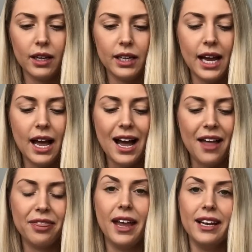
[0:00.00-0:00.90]
Yeah,
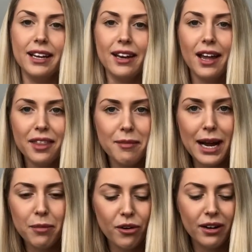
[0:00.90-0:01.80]
and then another
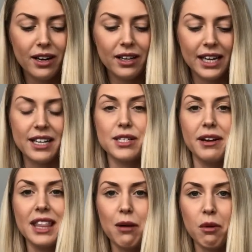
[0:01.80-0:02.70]
MAC product, yeah,
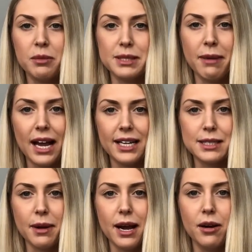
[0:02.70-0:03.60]
sorry, that one was MAC
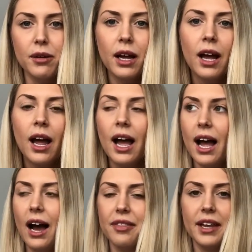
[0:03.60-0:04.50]
as well.
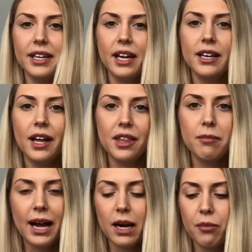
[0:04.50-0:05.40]
And then another
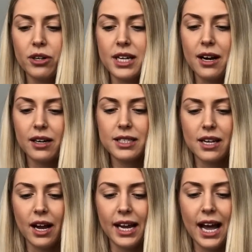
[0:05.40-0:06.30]
MAC product
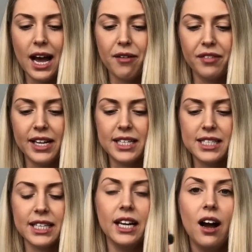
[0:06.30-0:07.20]
I have is
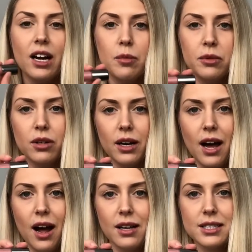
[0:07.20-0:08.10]
the Huggable
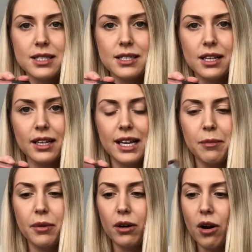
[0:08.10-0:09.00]
Glass
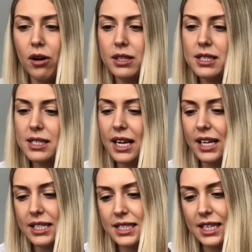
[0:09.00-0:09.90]
lip gloss.
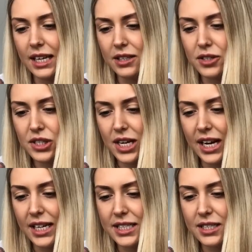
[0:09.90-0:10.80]
It's in
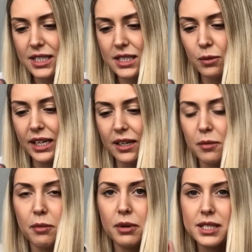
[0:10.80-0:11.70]
shade Sweet
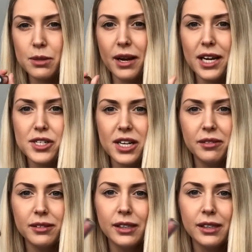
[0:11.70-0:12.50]
Persuasion.